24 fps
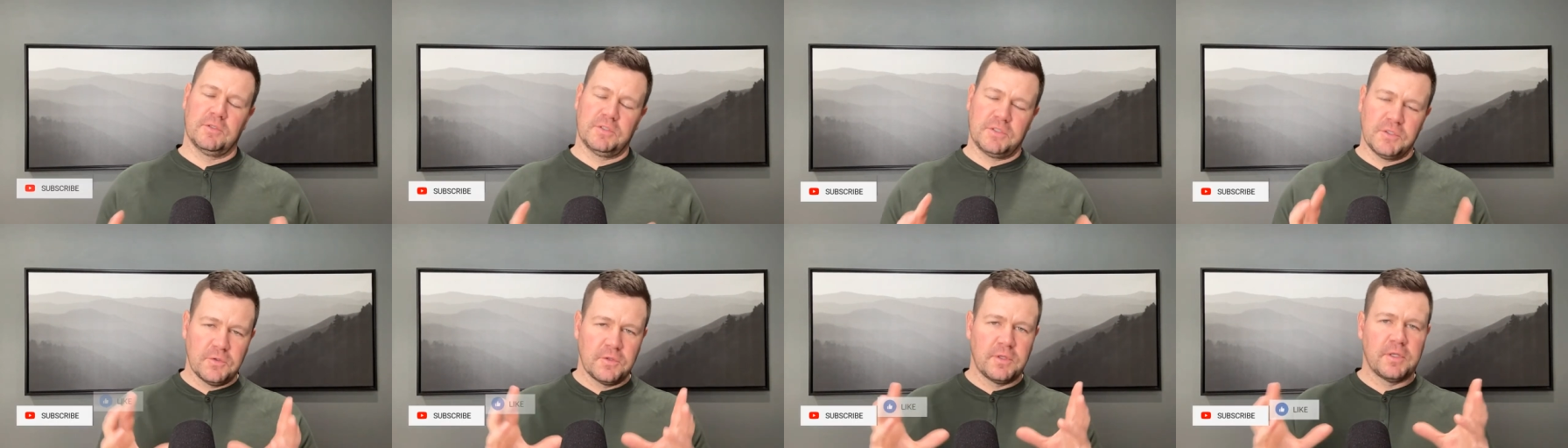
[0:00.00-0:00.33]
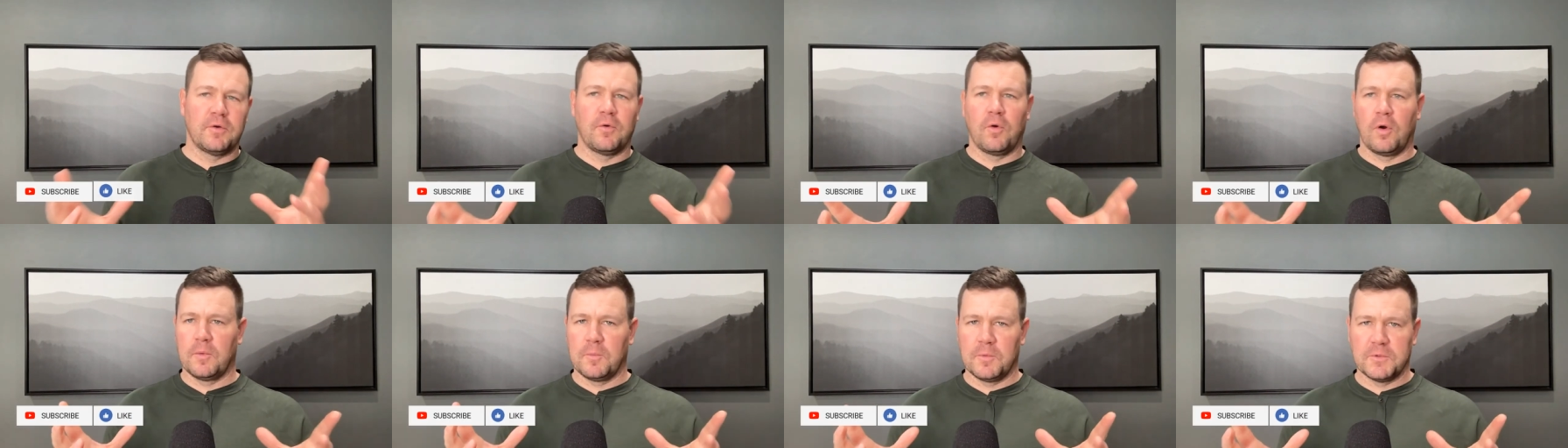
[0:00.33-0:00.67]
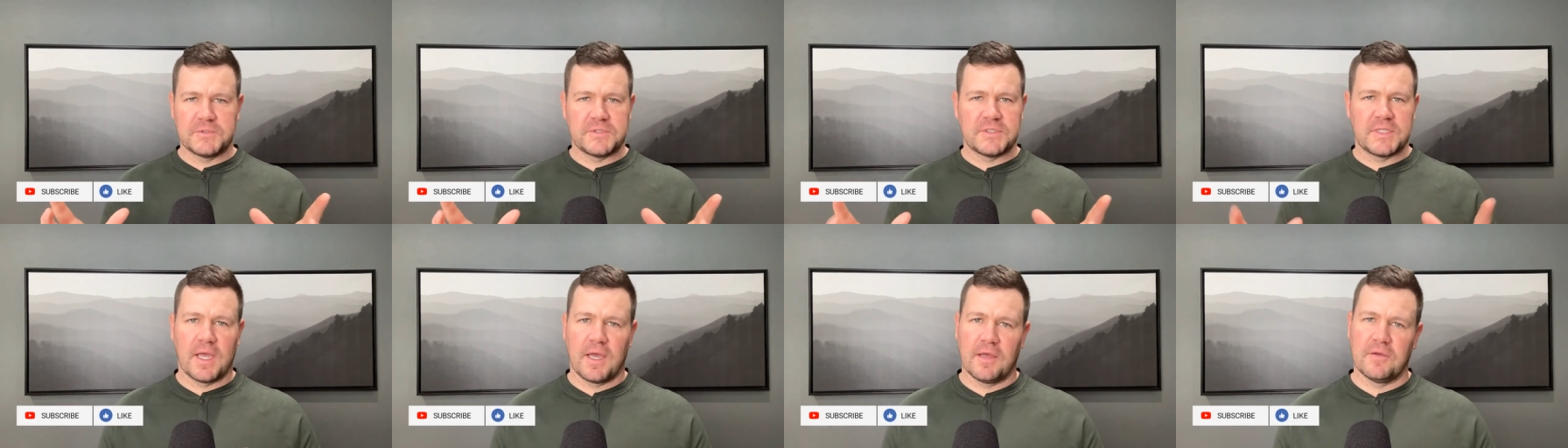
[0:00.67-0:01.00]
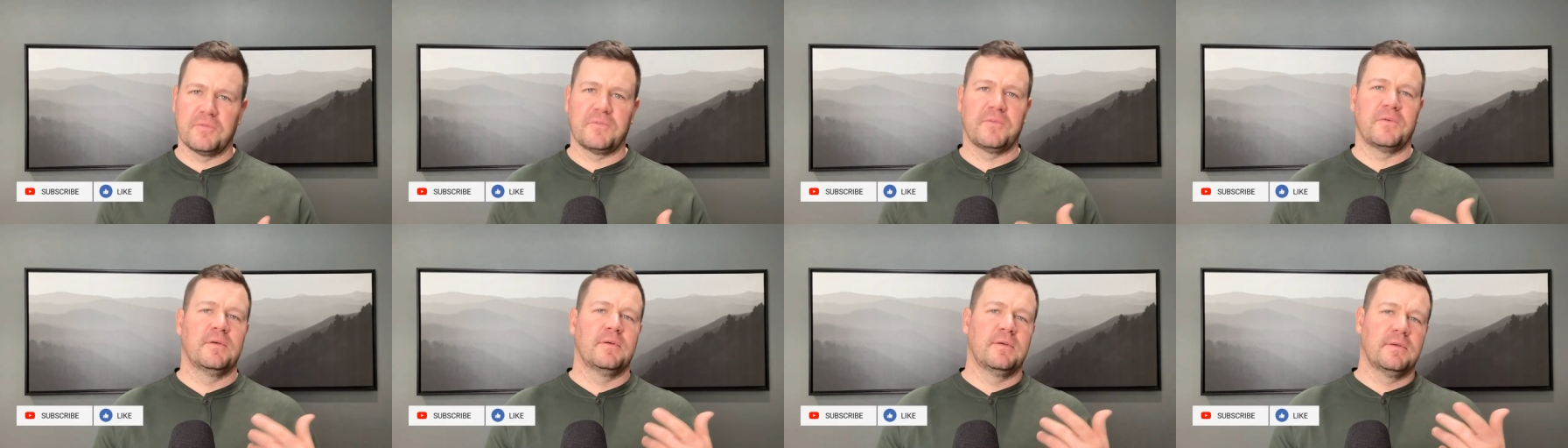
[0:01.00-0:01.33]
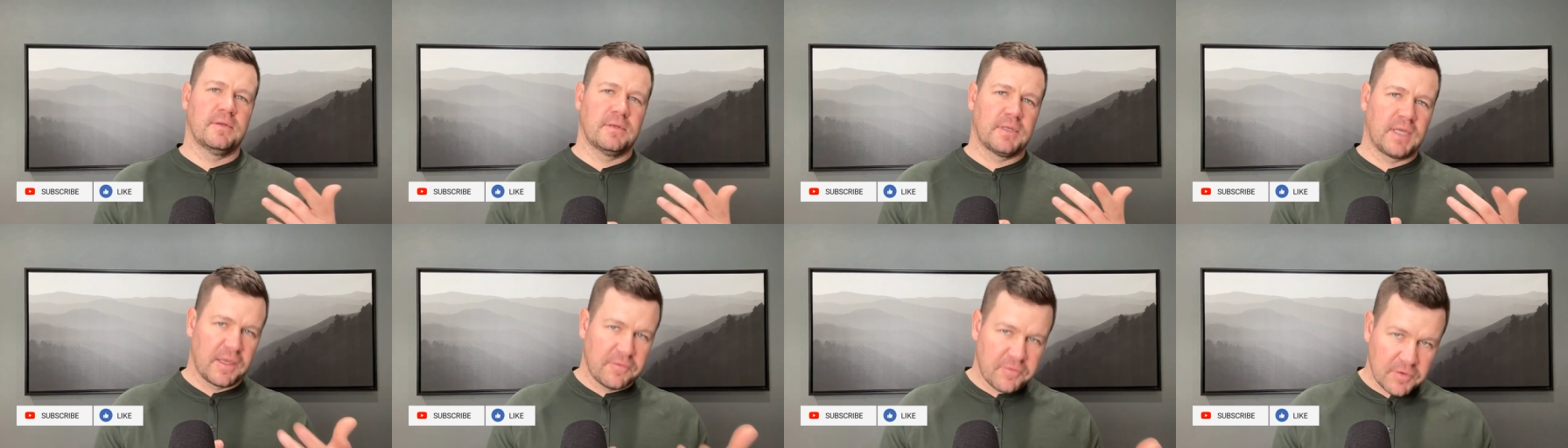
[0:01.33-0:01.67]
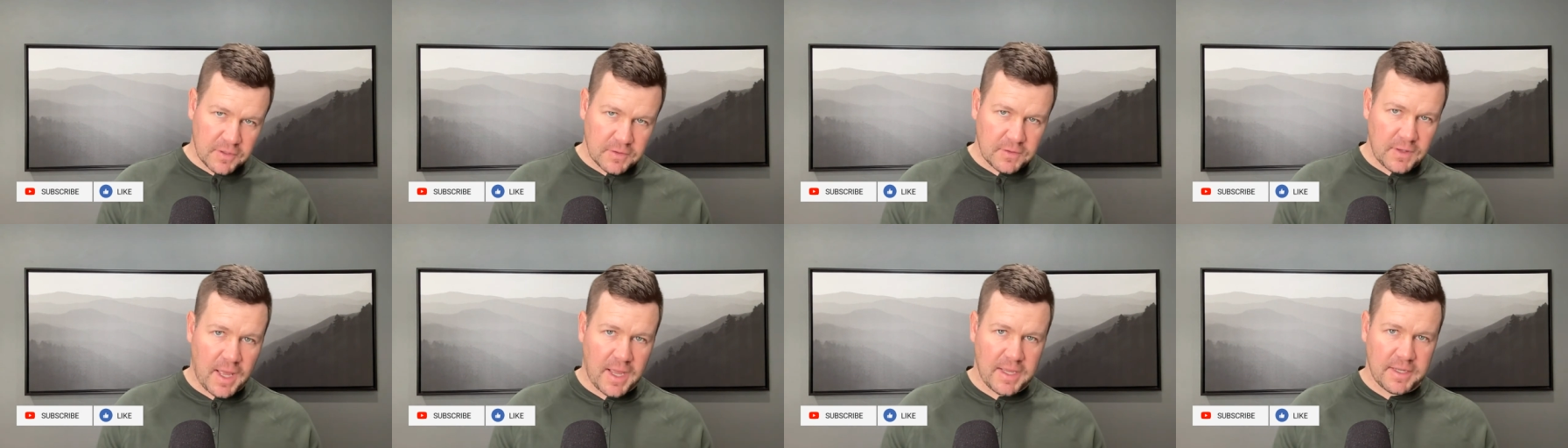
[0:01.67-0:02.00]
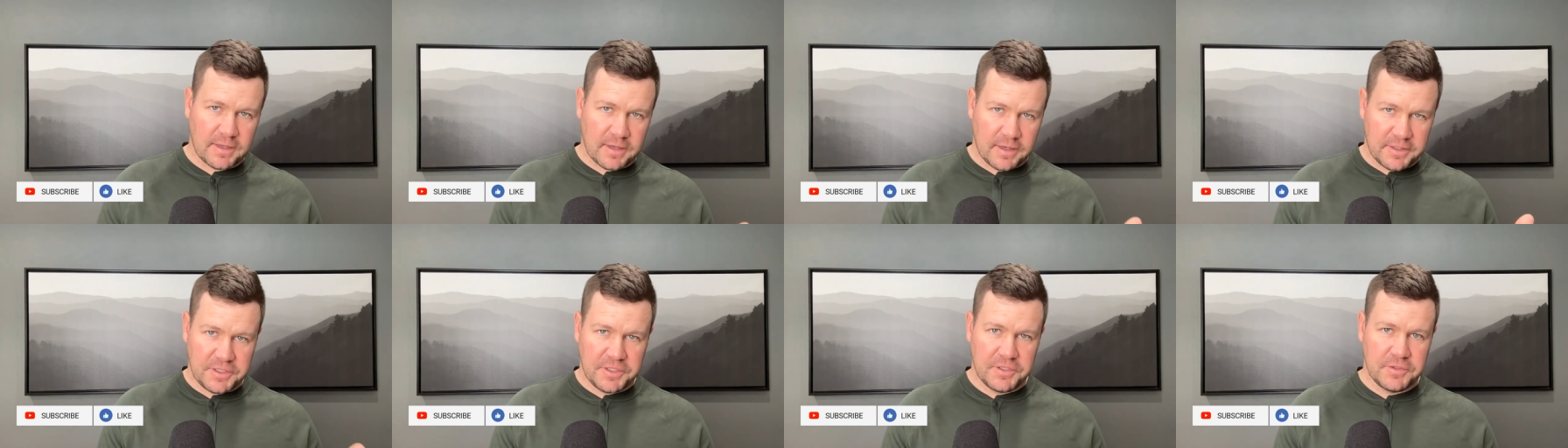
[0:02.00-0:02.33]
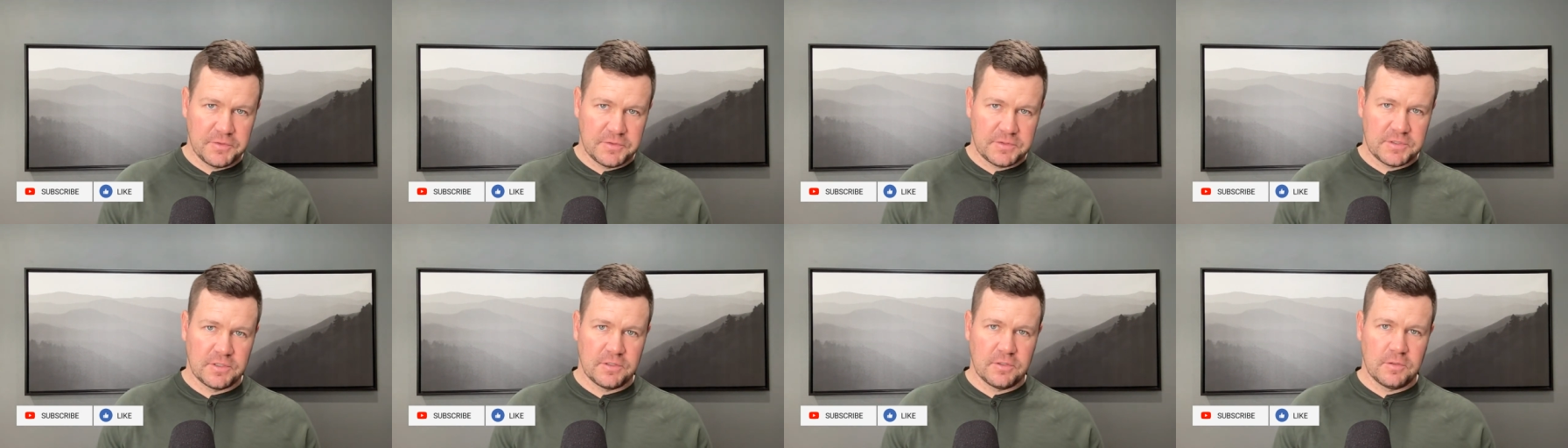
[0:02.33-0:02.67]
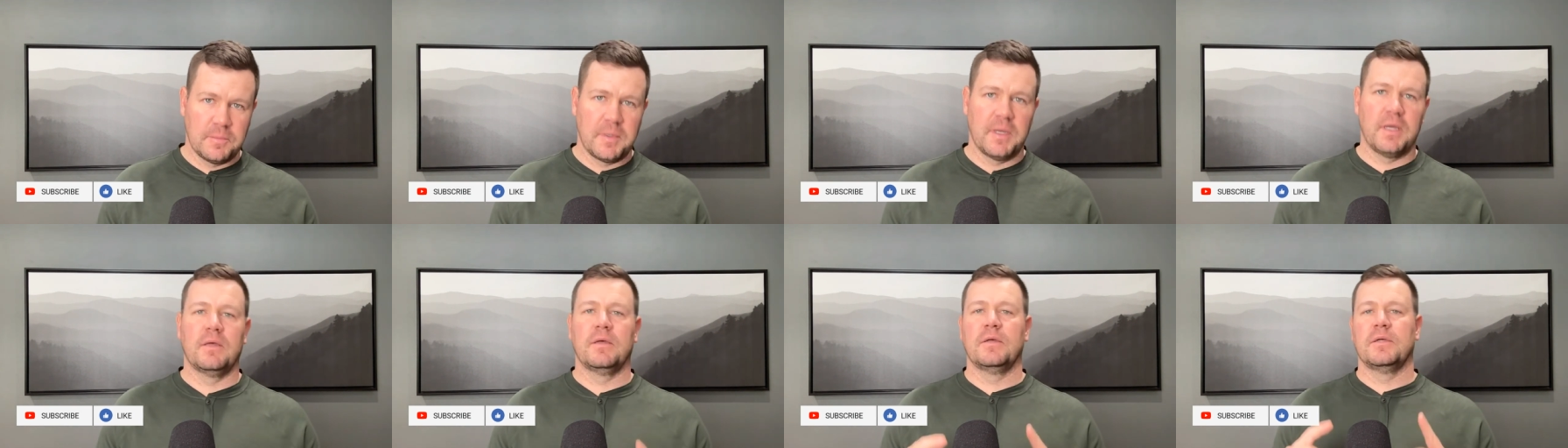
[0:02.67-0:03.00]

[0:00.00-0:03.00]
do the normal stuff, give it a like on YouTube,